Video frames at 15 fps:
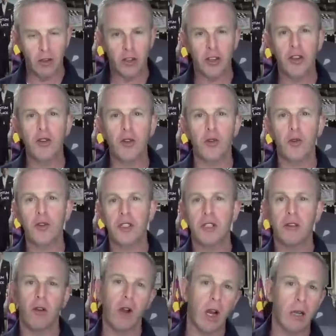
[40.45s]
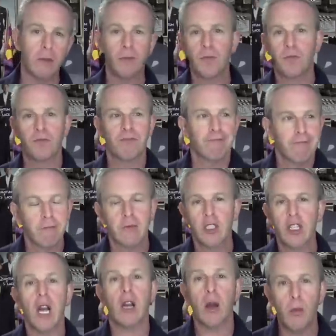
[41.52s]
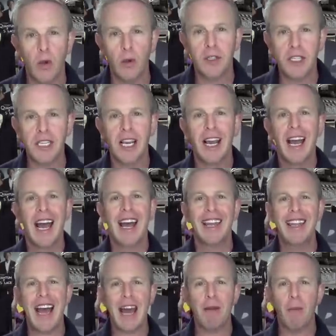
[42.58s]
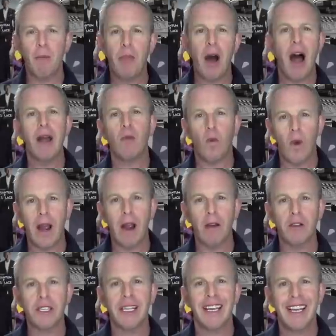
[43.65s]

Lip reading: shoes, or Chukka boots, that Bond wears